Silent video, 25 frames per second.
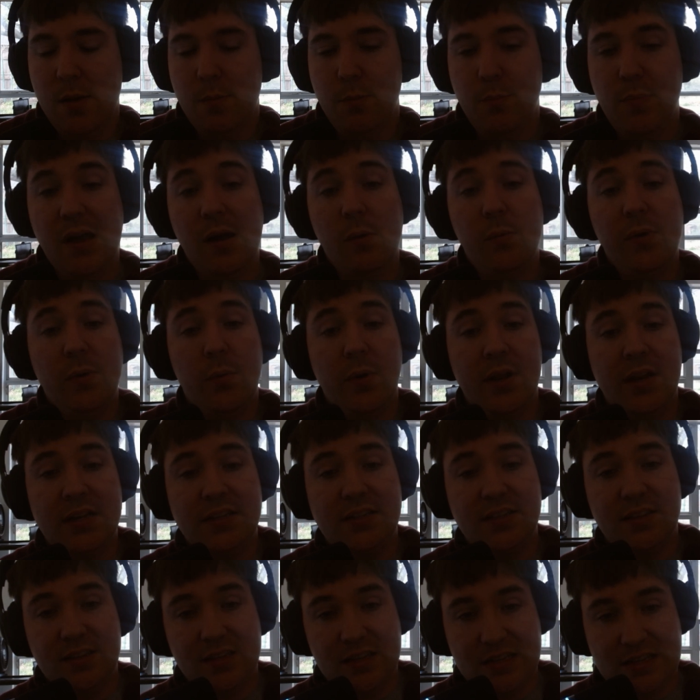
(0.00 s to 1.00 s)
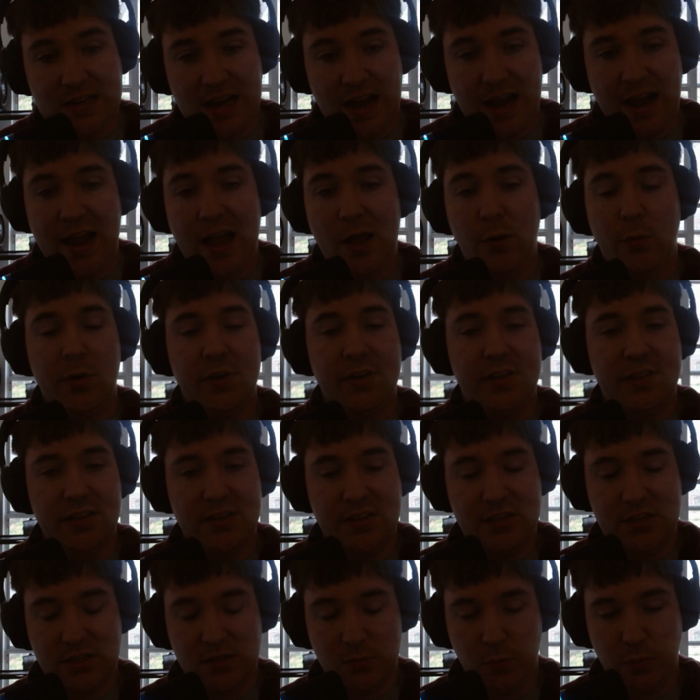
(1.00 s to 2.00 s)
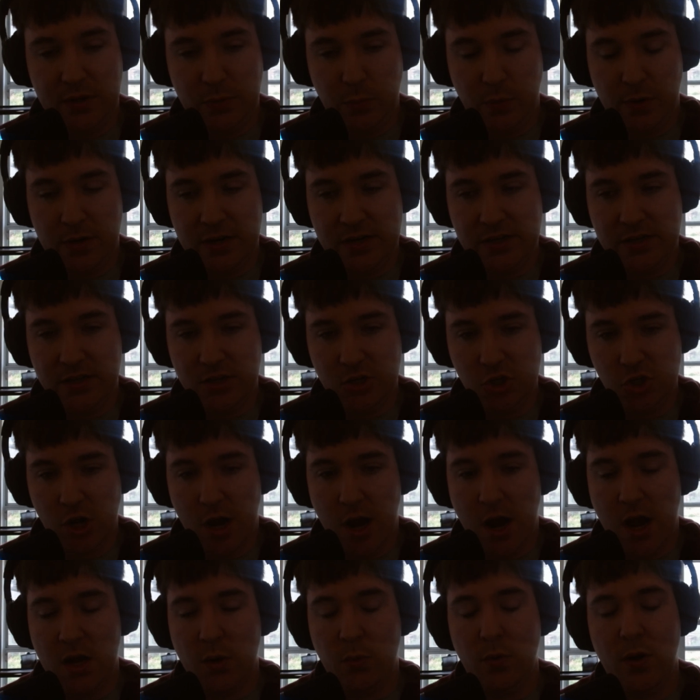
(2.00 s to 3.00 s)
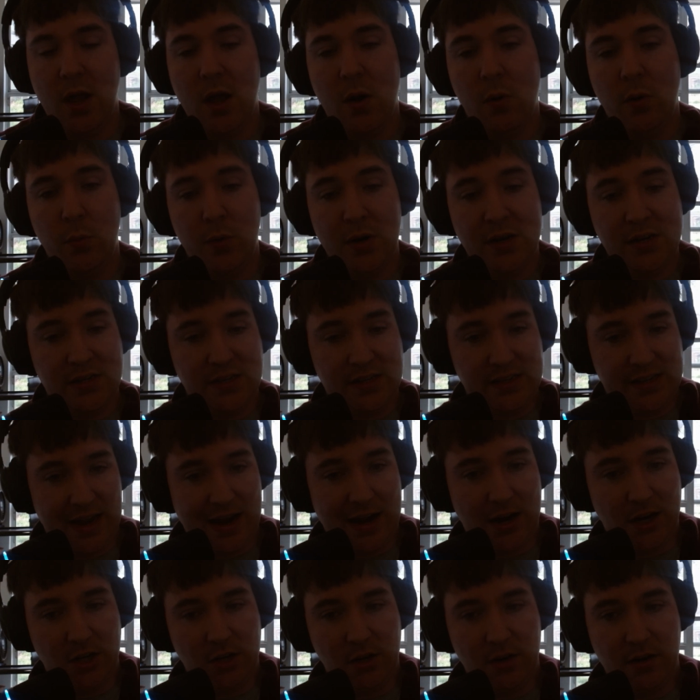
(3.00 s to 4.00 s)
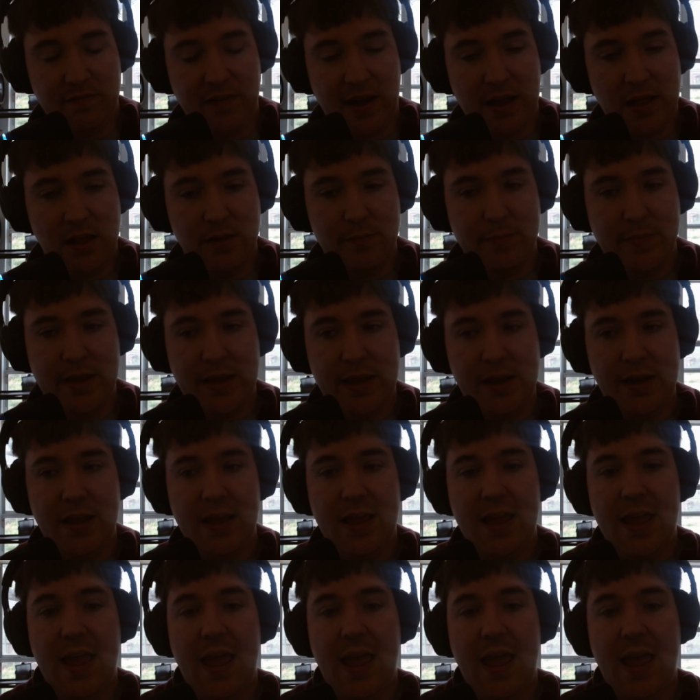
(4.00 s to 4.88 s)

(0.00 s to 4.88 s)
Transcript: But we went into the style, we went into the genre, we went into character development,